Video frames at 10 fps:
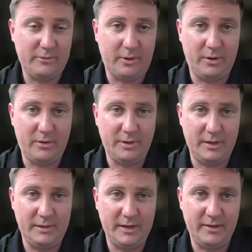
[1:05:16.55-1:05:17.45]

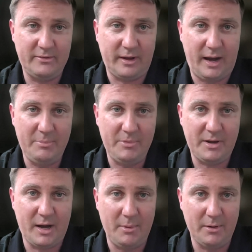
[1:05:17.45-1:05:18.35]
So I guess I'm the
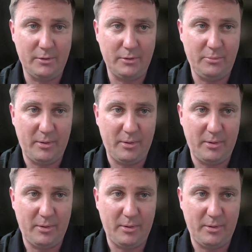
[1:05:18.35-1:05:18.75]
common glue.